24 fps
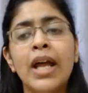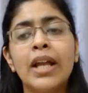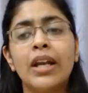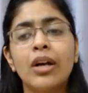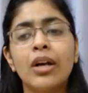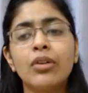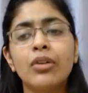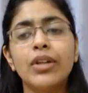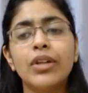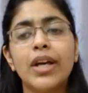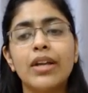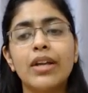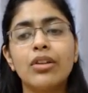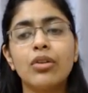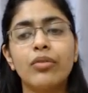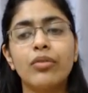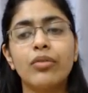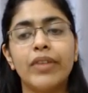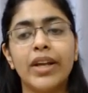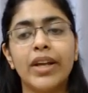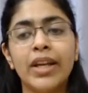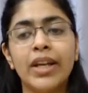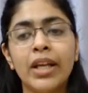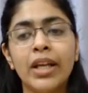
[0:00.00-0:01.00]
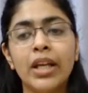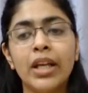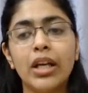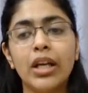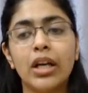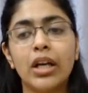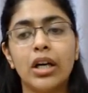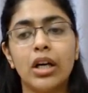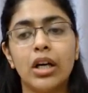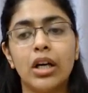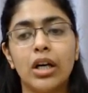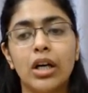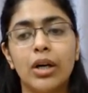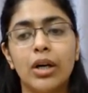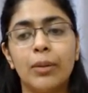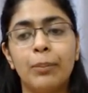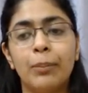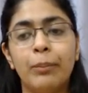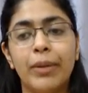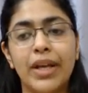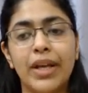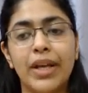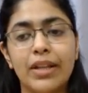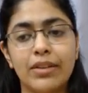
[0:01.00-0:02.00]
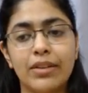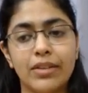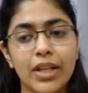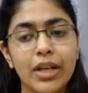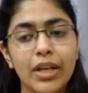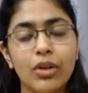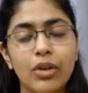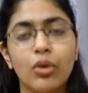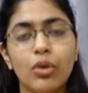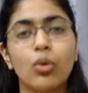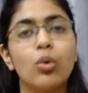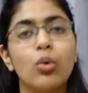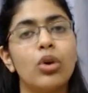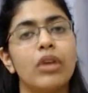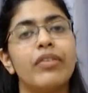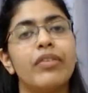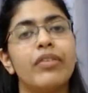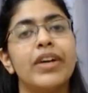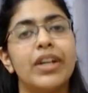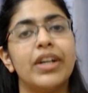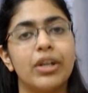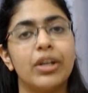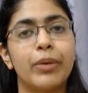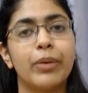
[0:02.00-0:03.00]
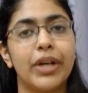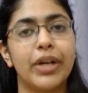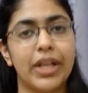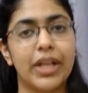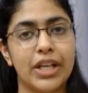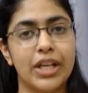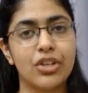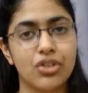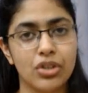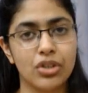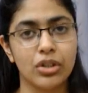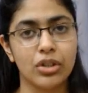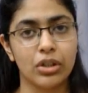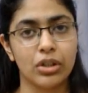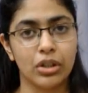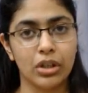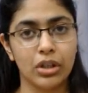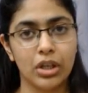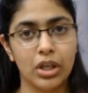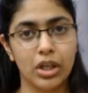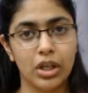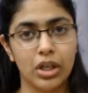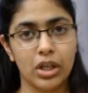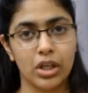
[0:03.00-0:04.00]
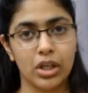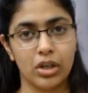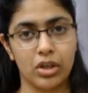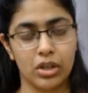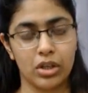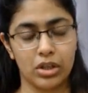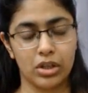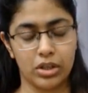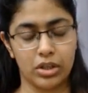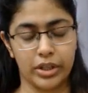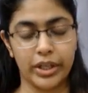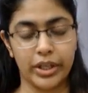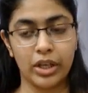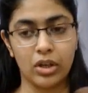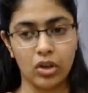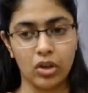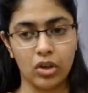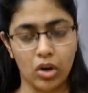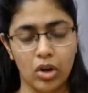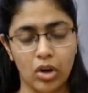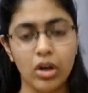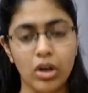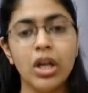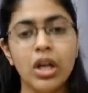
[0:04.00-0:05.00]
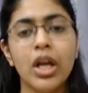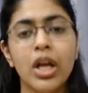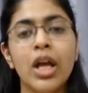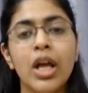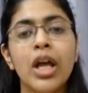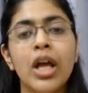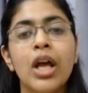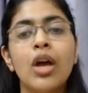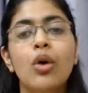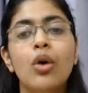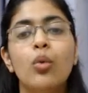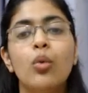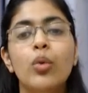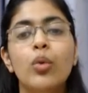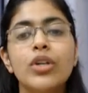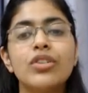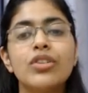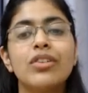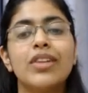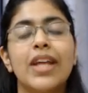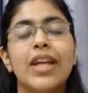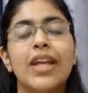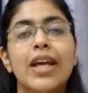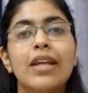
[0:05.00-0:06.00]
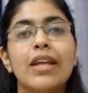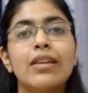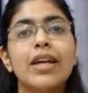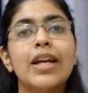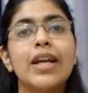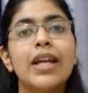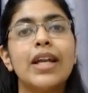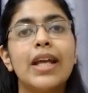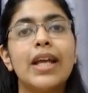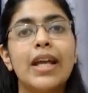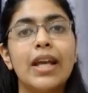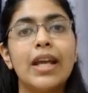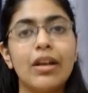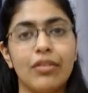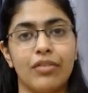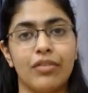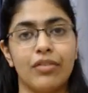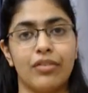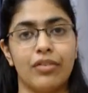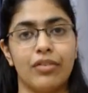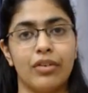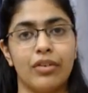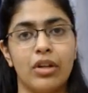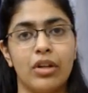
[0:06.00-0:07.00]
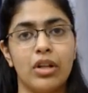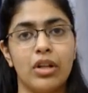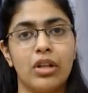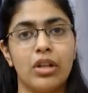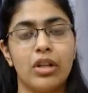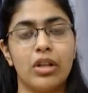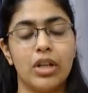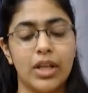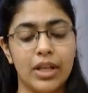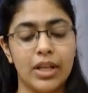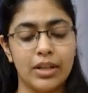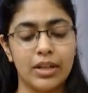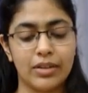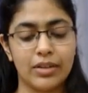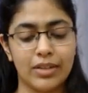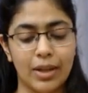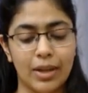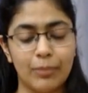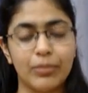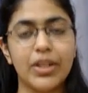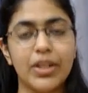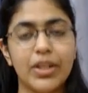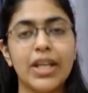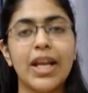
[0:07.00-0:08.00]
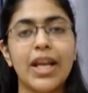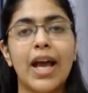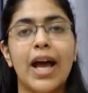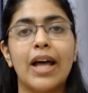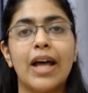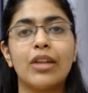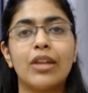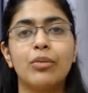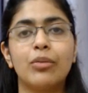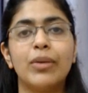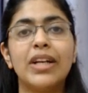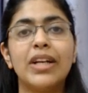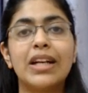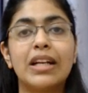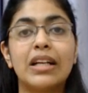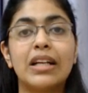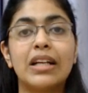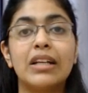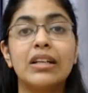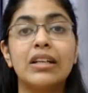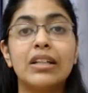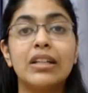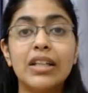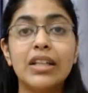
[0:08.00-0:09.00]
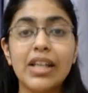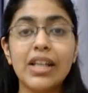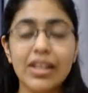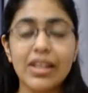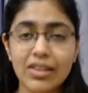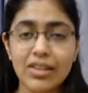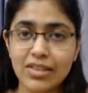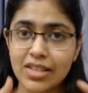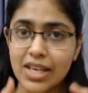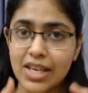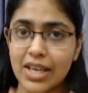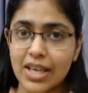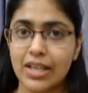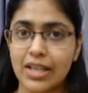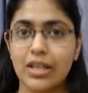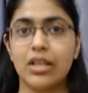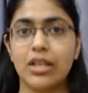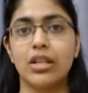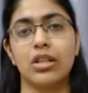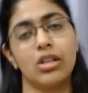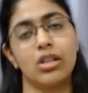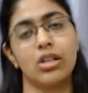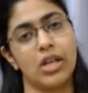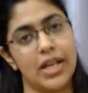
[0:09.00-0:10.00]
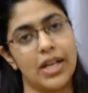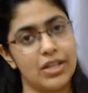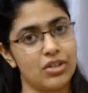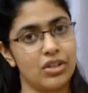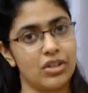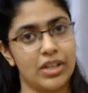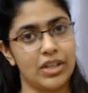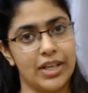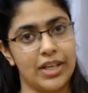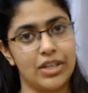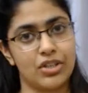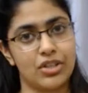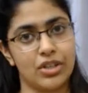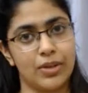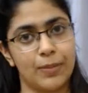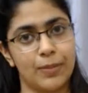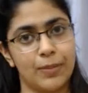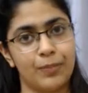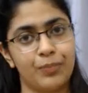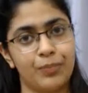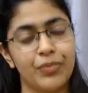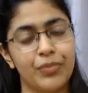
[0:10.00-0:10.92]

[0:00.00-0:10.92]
Now, there is a very basic rule of interpretation in law which says that if something has been clearly stated in the legislature,